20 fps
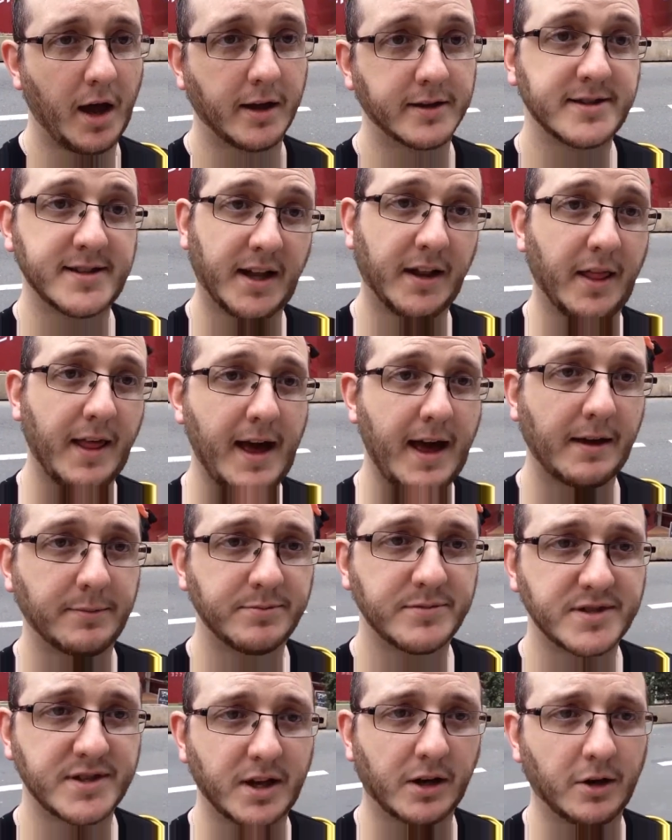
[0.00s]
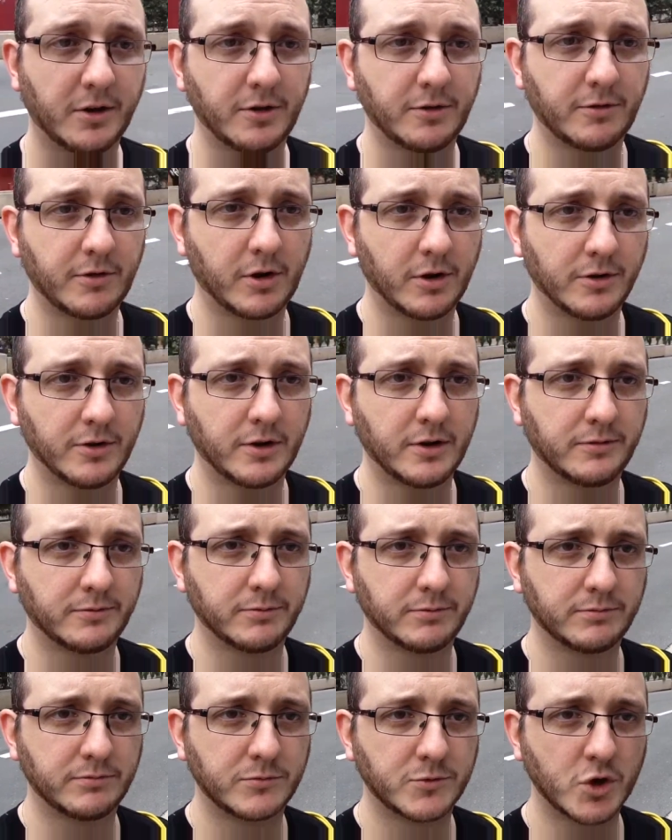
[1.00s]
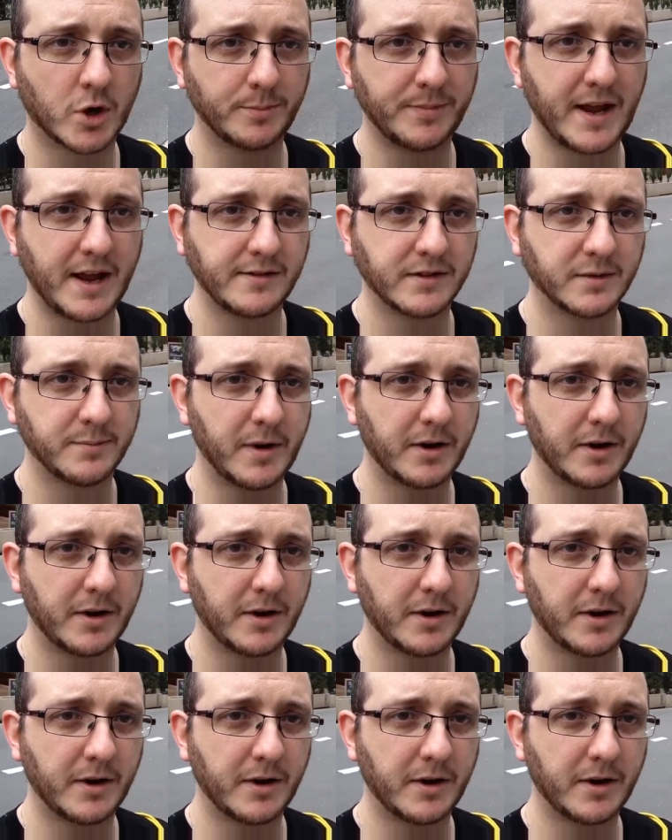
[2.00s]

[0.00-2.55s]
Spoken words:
Still there, still on the drop down to